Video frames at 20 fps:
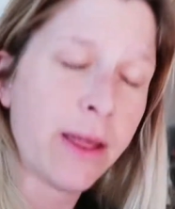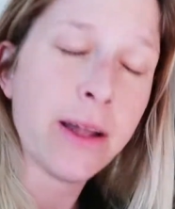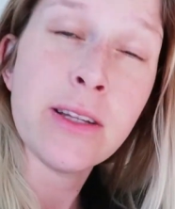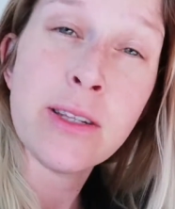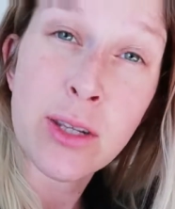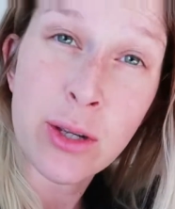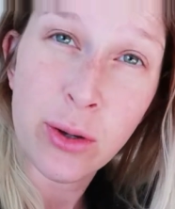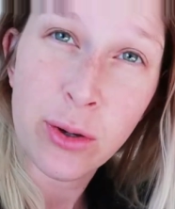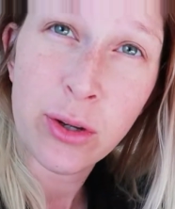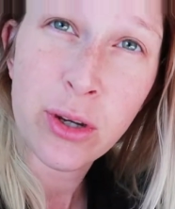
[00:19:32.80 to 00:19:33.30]

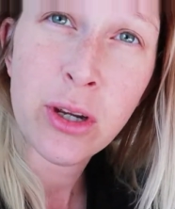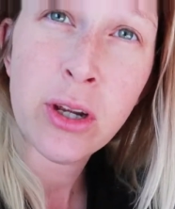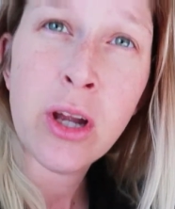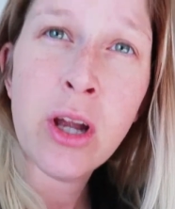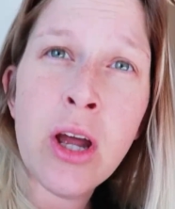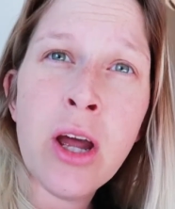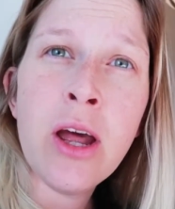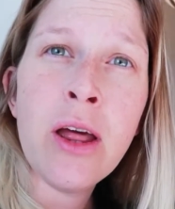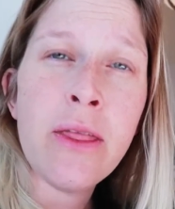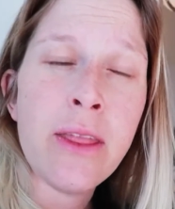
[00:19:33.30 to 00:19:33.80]
that's good.
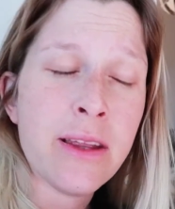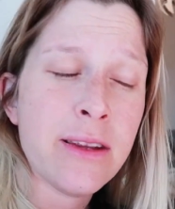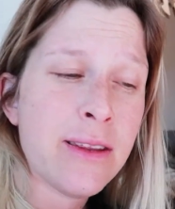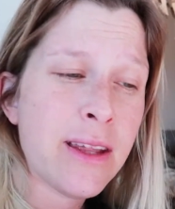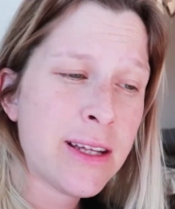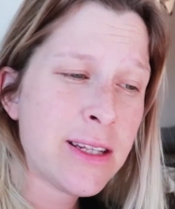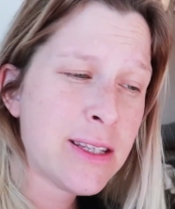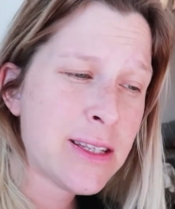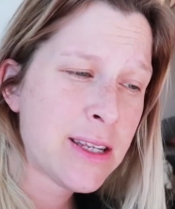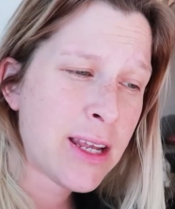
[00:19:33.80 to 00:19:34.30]
They
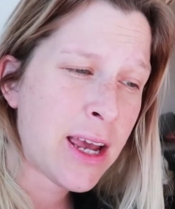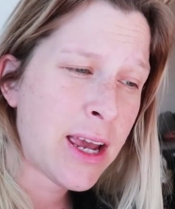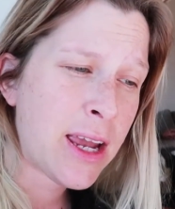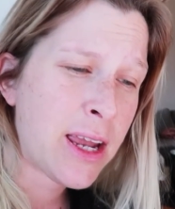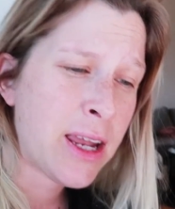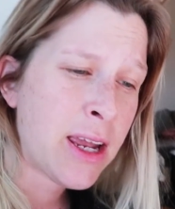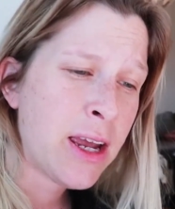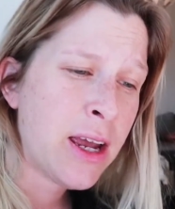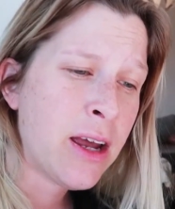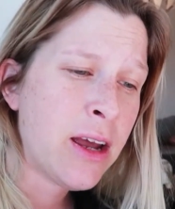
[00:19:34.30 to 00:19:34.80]
then
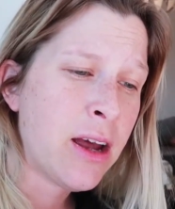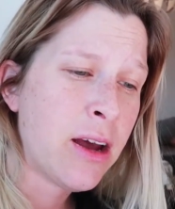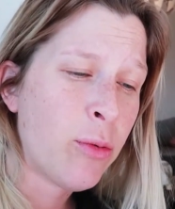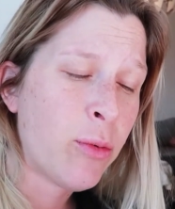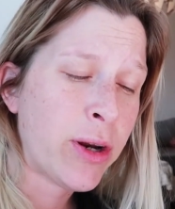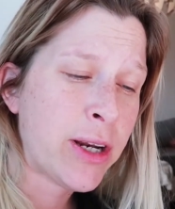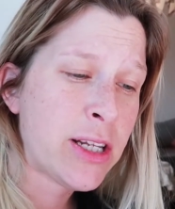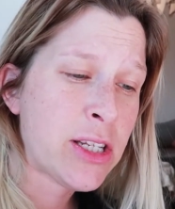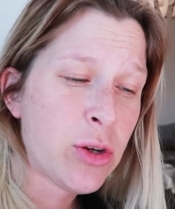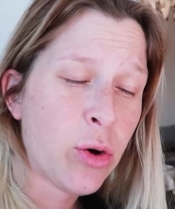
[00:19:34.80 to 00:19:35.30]
say,
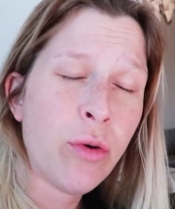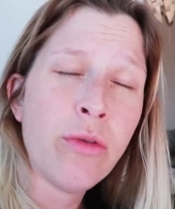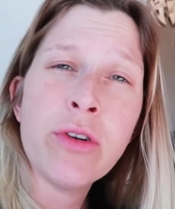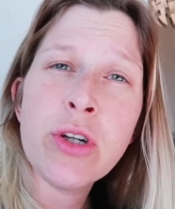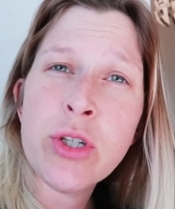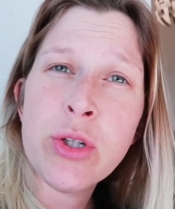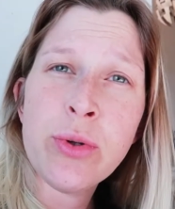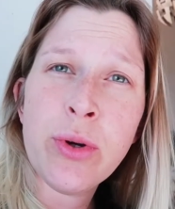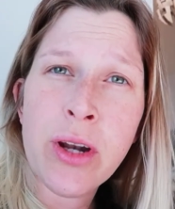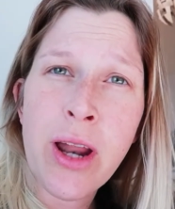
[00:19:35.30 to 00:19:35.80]
when it's
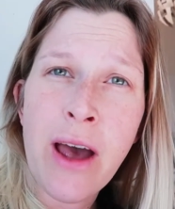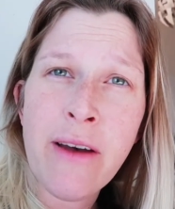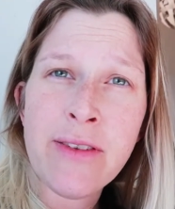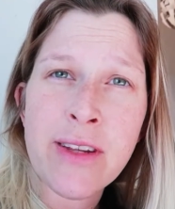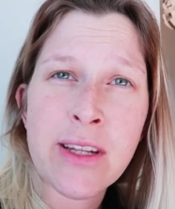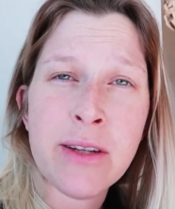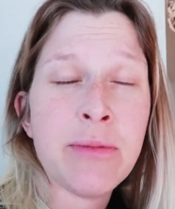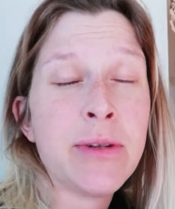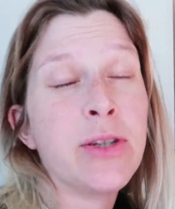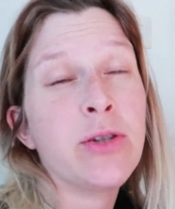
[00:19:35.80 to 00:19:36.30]
over 2.5
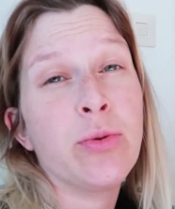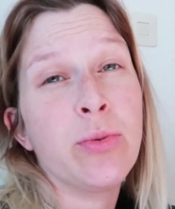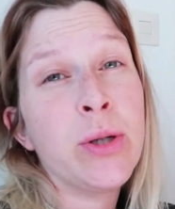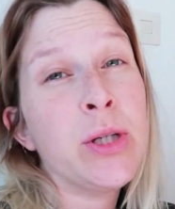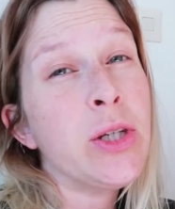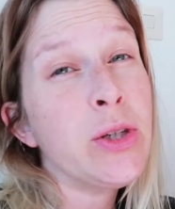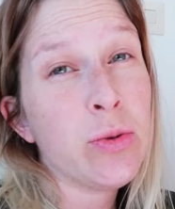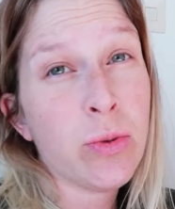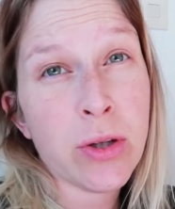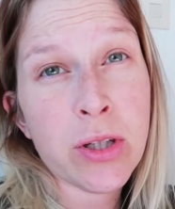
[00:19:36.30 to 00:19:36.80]
centimeters,
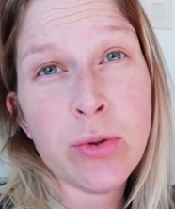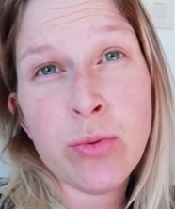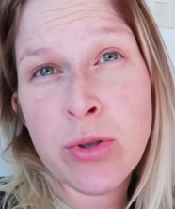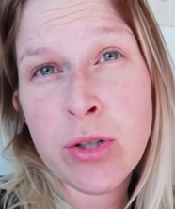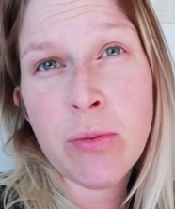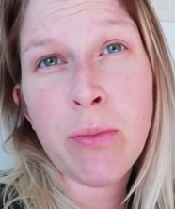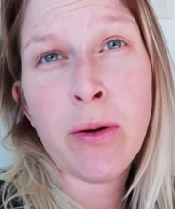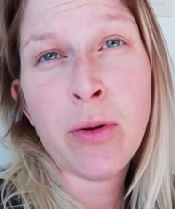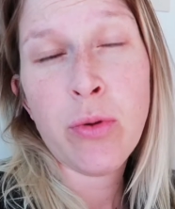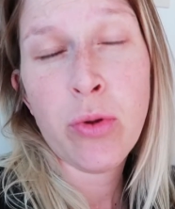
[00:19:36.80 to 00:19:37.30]
which is what it
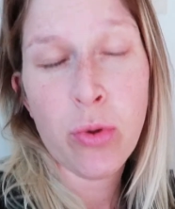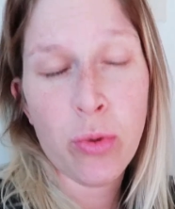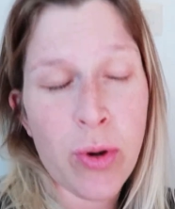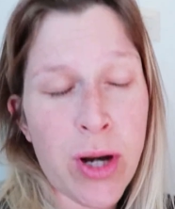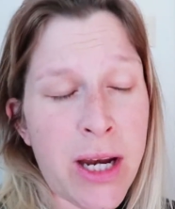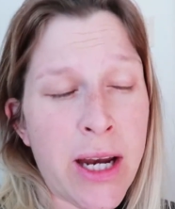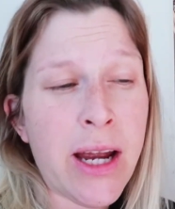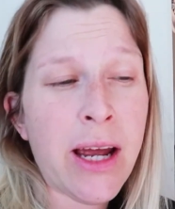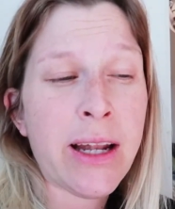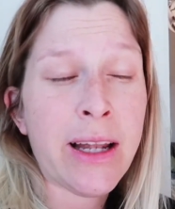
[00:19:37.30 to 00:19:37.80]
was, about
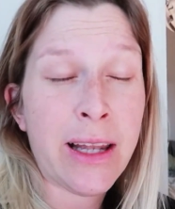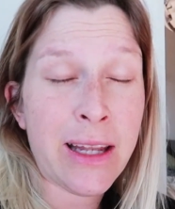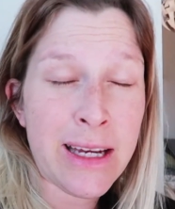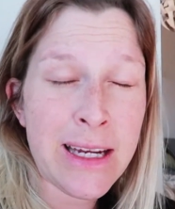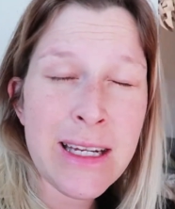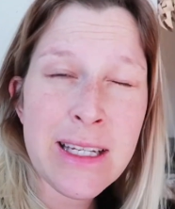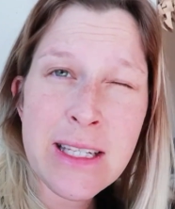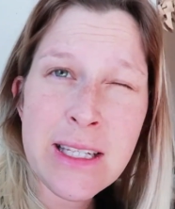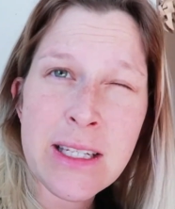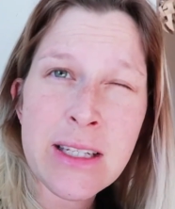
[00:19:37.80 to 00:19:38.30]
3 at
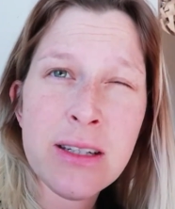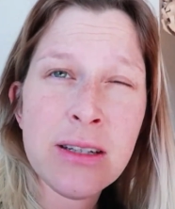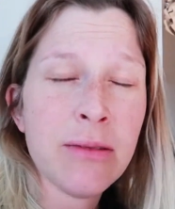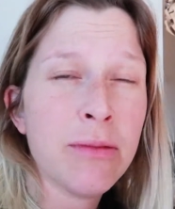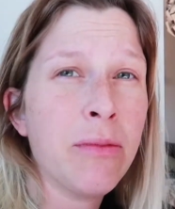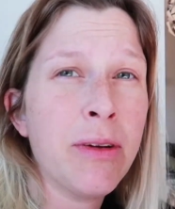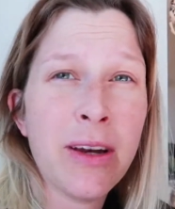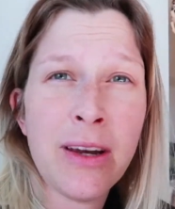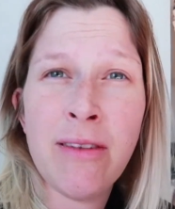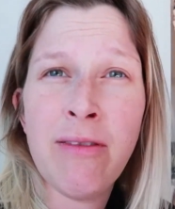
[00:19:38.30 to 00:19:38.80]
least,
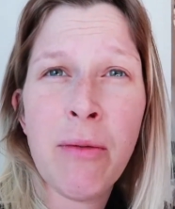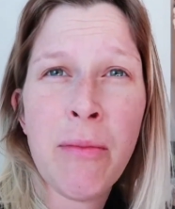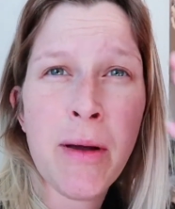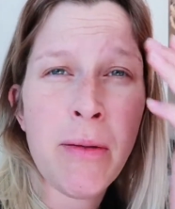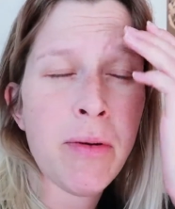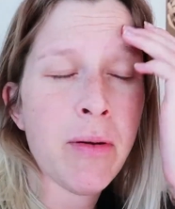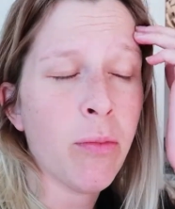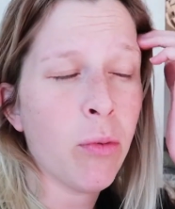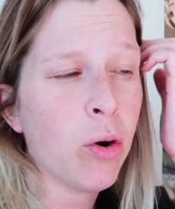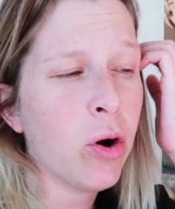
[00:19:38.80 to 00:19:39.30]
even
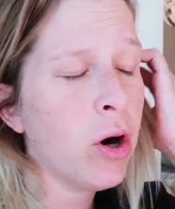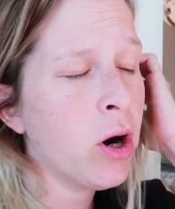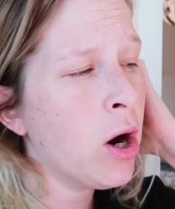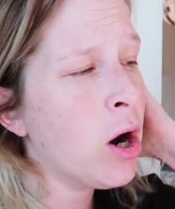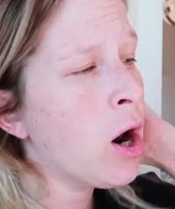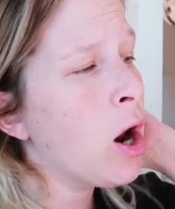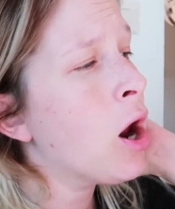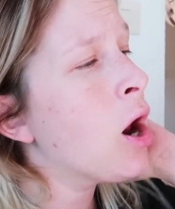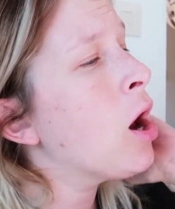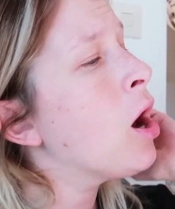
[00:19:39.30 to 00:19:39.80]
maybe more,
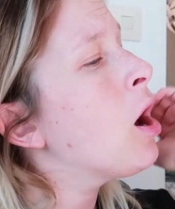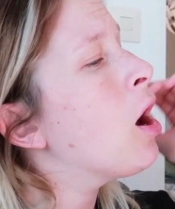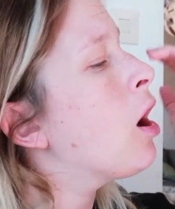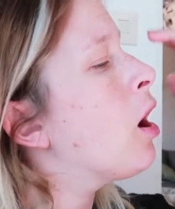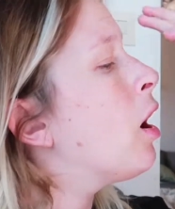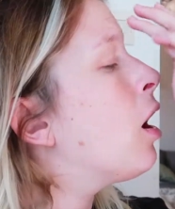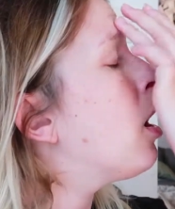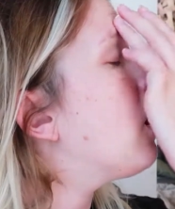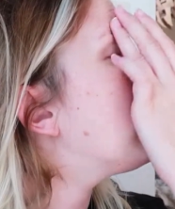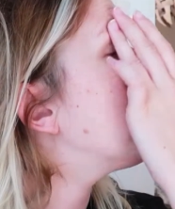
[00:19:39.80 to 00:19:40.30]

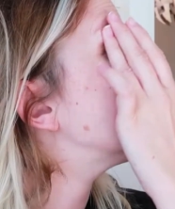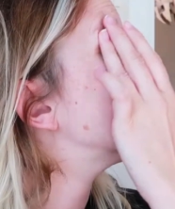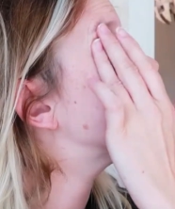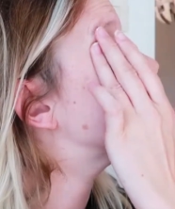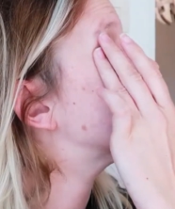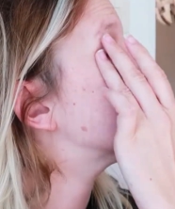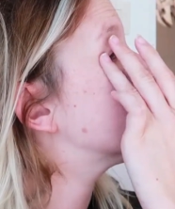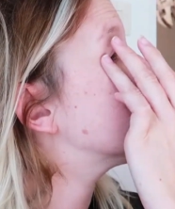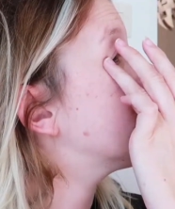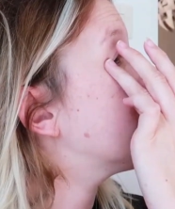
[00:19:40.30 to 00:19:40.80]

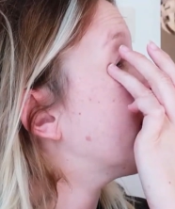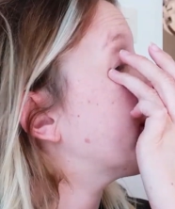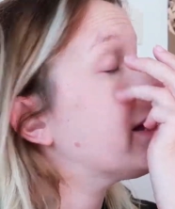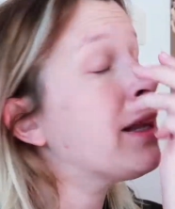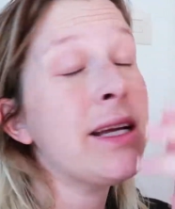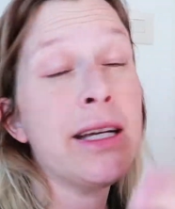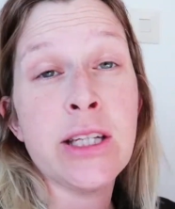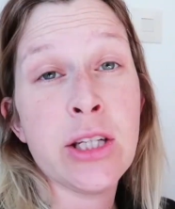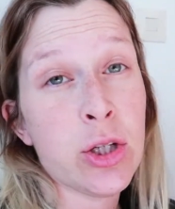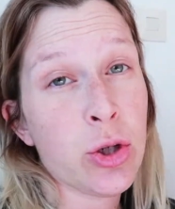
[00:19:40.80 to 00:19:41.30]
it's
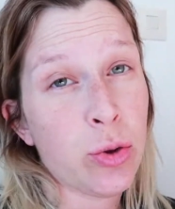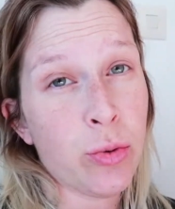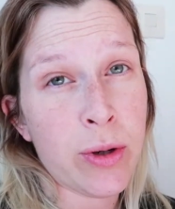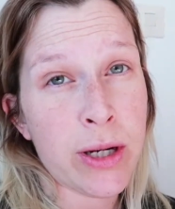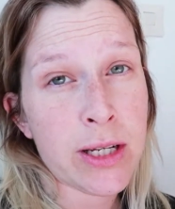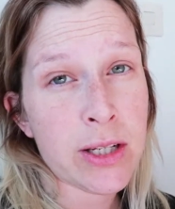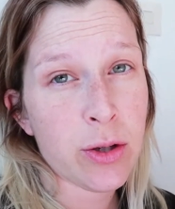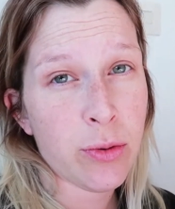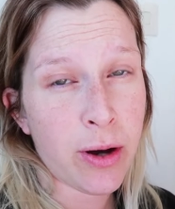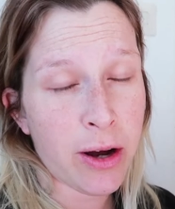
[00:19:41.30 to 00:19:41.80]
at least 2
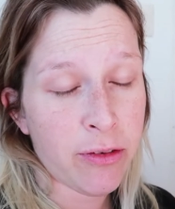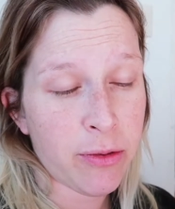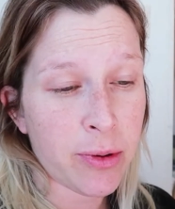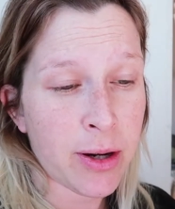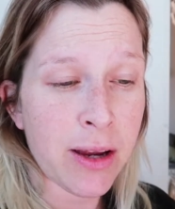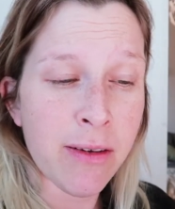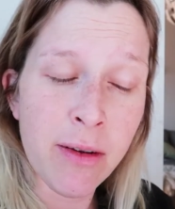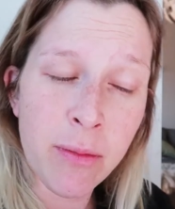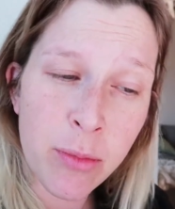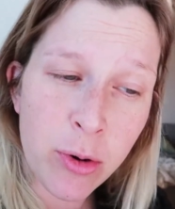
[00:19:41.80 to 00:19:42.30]
weeks away
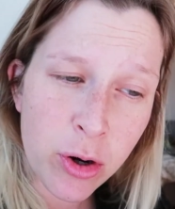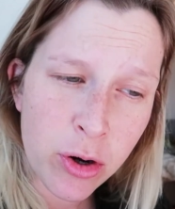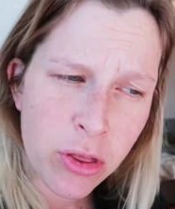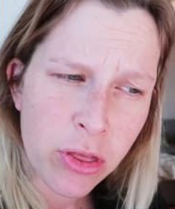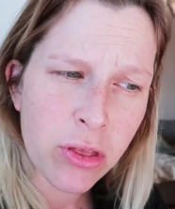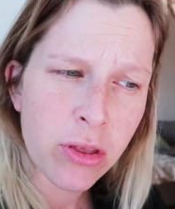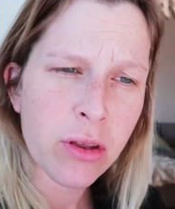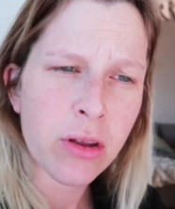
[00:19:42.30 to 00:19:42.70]
from giving birth.